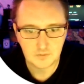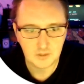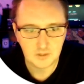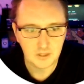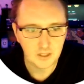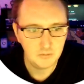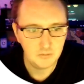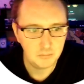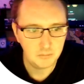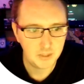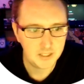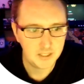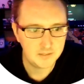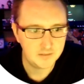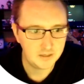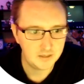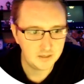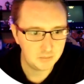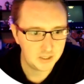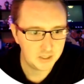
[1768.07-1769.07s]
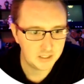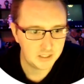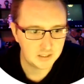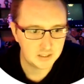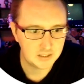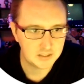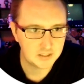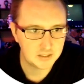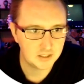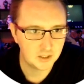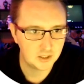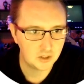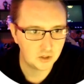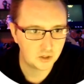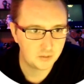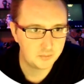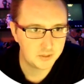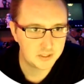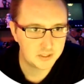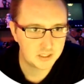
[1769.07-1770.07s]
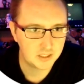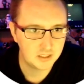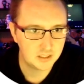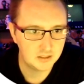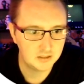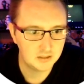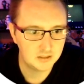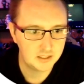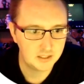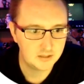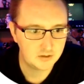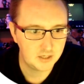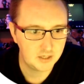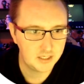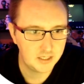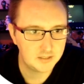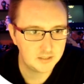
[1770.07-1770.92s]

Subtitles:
But that button doesn't look particularly great.